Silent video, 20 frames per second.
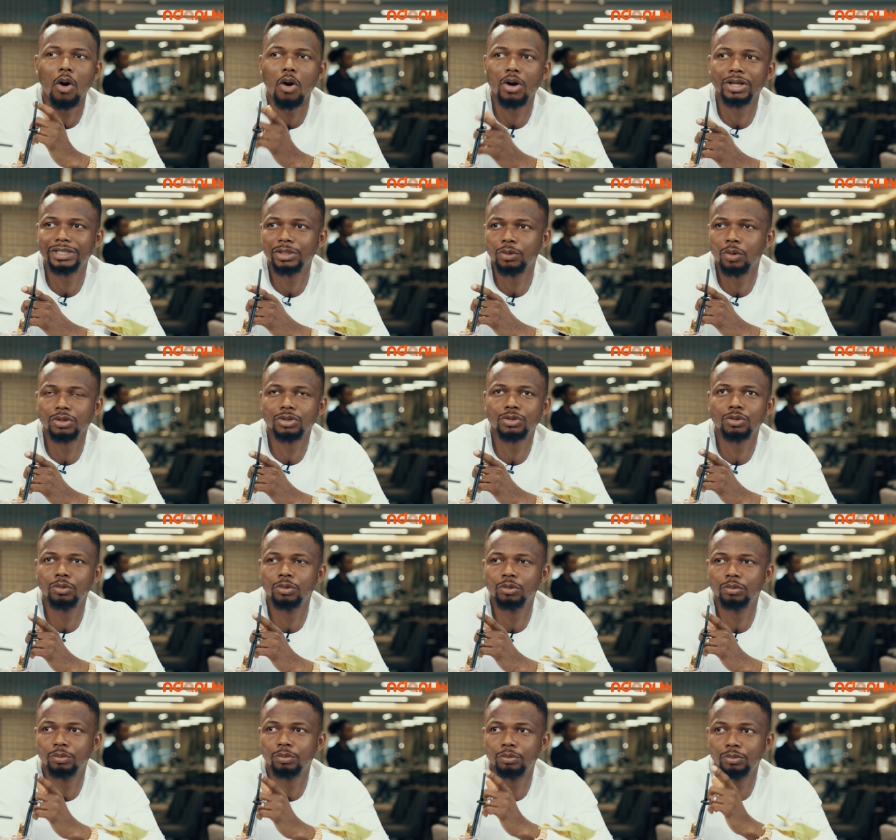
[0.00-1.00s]
me. Or she wants
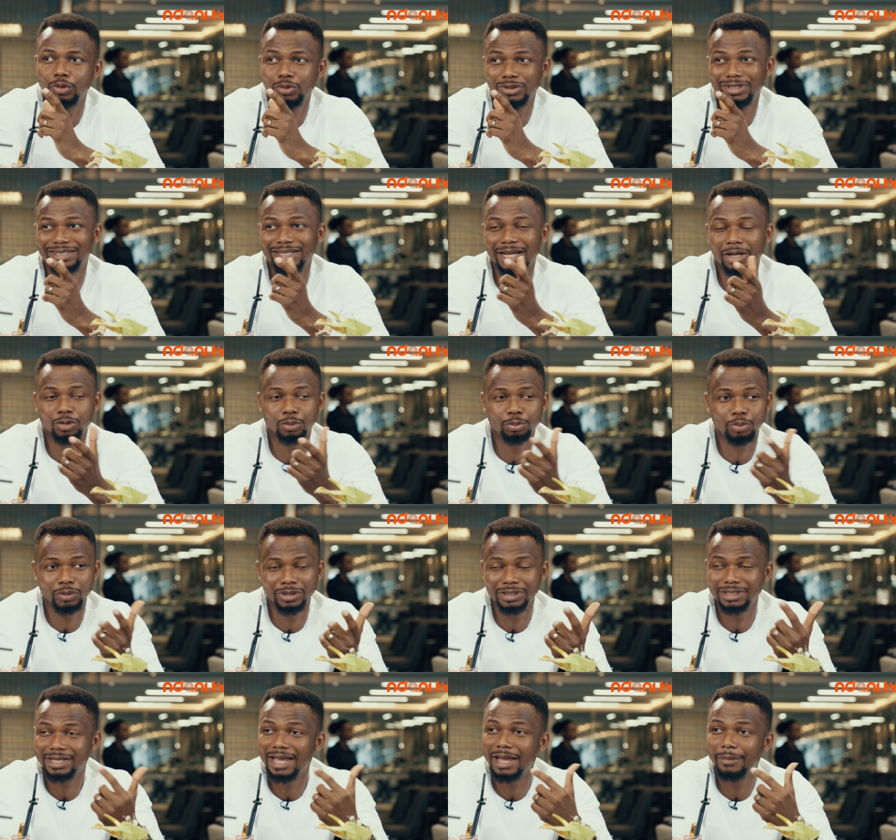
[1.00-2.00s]
to use the chance to
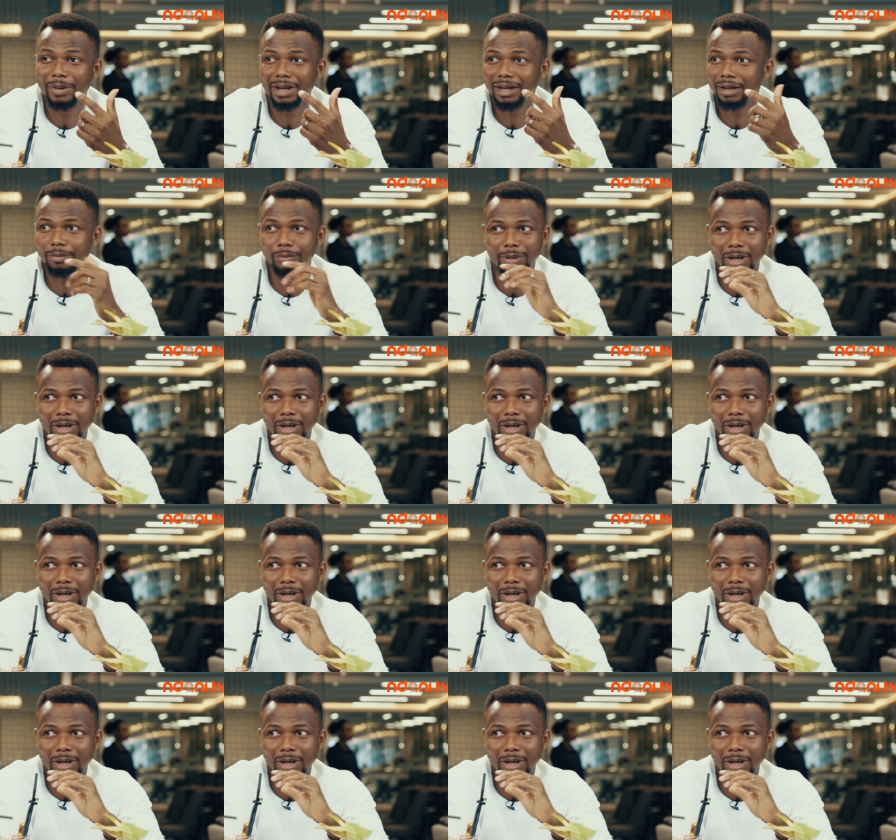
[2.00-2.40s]
pull this guy back,